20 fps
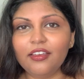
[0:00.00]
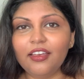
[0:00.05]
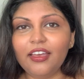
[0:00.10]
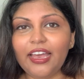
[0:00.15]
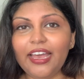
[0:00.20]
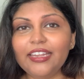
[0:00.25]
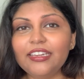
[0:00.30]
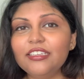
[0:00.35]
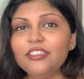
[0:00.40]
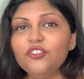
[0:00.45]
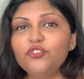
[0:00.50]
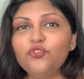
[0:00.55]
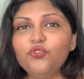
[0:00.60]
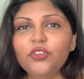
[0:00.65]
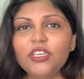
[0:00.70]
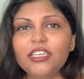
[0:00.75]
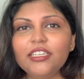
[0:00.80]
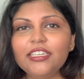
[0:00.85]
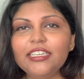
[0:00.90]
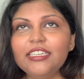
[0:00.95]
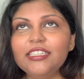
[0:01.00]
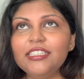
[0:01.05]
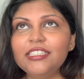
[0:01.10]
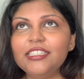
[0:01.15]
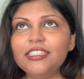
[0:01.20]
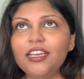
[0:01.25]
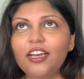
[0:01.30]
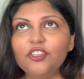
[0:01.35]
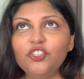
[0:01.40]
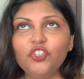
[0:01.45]
and it's really
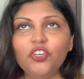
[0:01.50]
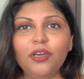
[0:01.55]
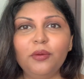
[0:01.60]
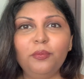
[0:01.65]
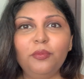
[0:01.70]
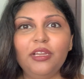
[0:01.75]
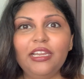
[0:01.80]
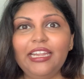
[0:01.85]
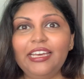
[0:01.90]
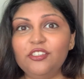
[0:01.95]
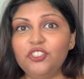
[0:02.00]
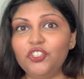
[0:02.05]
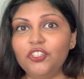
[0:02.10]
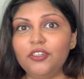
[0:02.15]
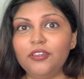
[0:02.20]
such a pleasure.